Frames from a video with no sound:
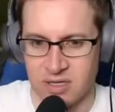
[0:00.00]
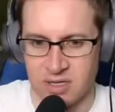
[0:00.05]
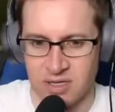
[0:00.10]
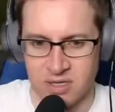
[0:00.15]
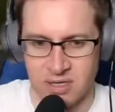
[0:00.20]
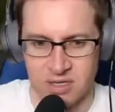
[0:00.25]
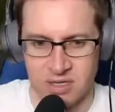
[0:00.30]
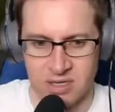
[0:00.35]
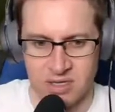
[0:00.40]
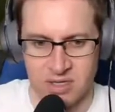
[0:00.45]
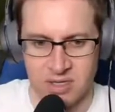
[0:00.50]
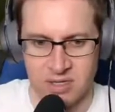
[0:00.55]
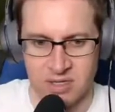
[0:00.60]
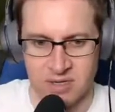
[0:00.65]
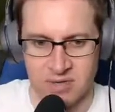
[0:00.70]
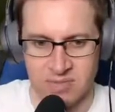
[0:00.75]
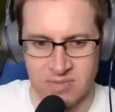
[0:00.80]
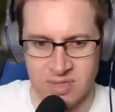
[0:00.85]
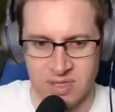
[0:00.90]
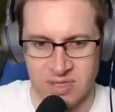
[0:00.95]

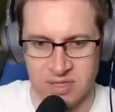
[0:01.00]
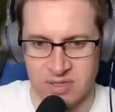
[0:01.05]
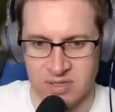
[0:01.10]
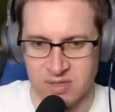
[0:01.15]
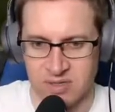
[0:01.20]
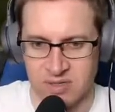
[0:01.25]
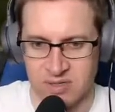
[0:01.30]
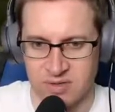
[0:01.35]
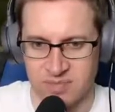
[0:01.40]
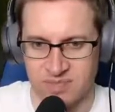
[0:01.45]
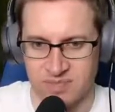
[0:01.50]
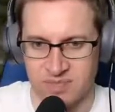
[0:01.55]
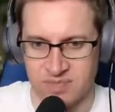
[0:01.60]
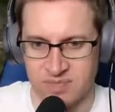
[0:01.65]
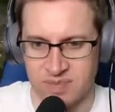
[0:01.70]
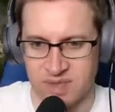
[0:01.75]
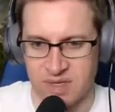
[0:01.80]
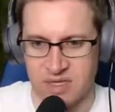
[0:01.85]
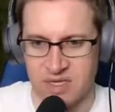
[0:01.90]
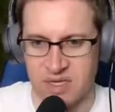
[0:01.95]
You
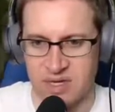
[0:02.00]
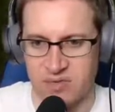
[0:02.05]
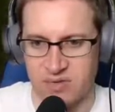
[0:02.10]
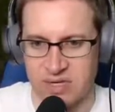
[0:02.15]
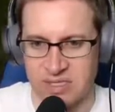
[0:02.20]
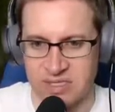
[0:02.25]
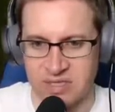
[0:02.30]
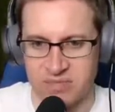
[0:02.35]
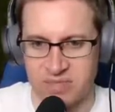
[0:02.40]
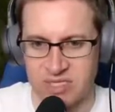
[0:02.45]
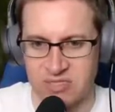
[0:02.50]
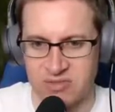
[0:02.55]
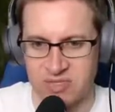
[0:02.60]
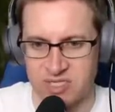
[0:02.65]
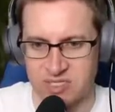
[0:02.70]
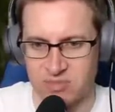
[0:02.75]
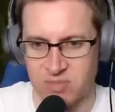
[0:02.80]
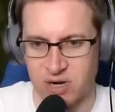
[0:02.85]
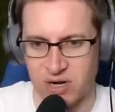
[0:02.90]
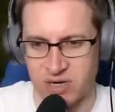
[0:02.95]
know what? Let me do
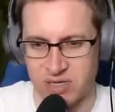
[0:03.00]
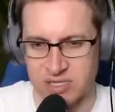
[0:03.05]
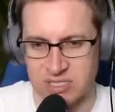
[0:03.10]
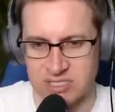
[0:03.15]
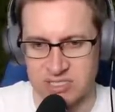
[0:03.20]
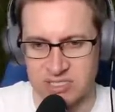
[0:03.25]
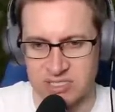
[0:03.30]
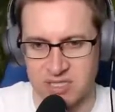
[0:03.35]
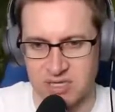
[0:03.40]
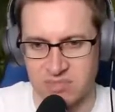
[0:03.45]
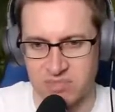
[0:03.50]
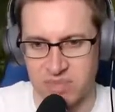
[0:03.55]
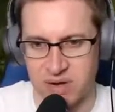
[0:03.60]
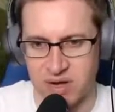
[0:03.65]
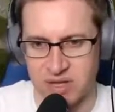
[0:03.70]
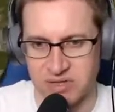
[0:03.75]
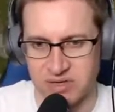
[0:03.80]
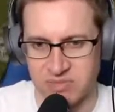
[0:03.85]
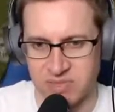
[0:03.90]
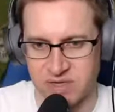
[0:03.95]
this park. This is going to
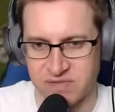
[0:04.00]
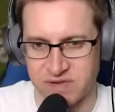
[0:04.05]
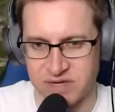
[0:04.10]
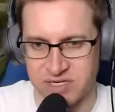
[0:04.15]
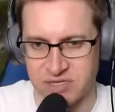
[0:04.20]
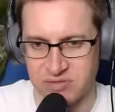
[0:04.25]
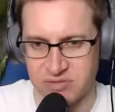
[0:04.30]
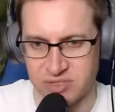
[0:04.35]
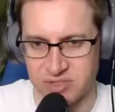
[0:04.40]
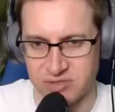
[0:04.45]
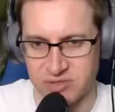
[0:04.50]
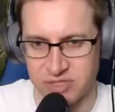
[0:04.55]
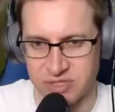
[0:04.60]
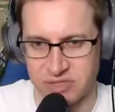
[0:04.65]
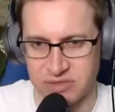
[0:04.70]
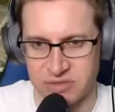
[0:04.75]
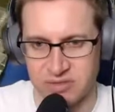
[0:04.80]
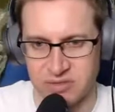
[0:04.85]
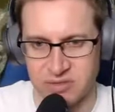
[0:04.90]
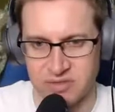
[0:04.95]
bother me if I don't do it.
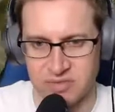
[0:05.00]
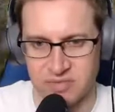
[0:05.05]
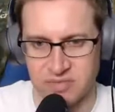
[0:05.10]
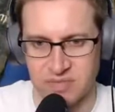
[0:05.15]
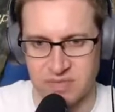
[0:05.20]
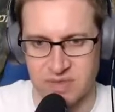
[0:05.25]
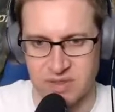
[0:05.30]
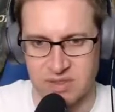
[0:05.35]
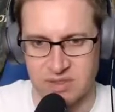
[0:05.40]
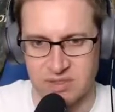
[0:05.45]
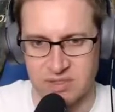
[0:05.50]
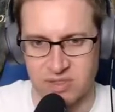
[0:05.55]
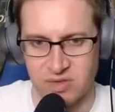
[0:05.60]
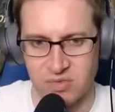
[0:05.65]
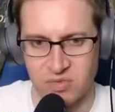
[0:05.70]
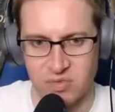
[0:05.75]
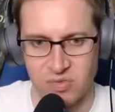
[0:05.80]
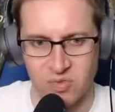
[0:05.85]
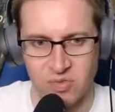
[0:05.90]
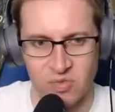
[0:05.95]

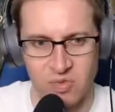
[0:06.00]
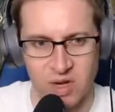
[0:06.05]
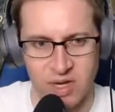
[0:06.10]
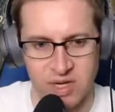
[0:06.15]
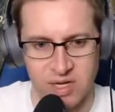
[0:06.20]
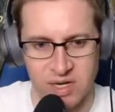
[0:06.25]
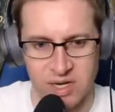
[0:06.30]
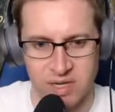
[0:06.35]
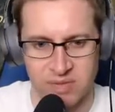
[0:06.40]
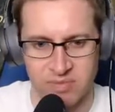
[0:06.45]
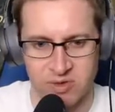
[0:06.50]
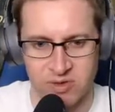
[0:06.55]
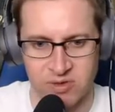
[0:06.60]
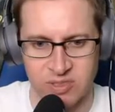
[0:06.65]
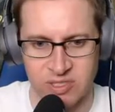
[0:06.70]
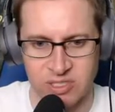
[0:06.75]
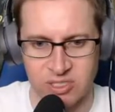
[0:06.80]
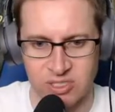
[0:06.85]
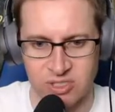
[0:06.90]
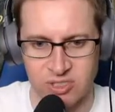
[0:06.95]
So what I'm going
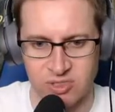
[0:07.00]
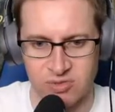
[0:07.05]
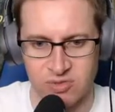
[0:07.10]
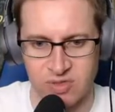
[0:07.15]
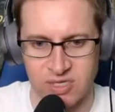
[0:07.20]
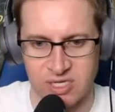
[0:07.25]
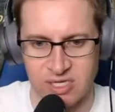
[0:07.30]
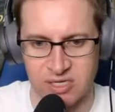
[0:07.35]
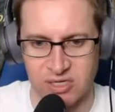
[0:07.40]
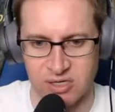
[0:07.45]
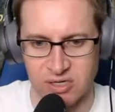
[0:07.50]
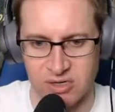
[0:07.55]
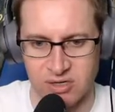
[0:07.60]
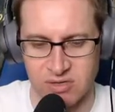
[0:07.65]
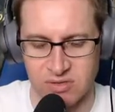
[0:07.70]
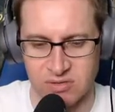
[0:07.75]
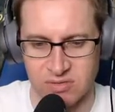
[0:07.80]
to do here,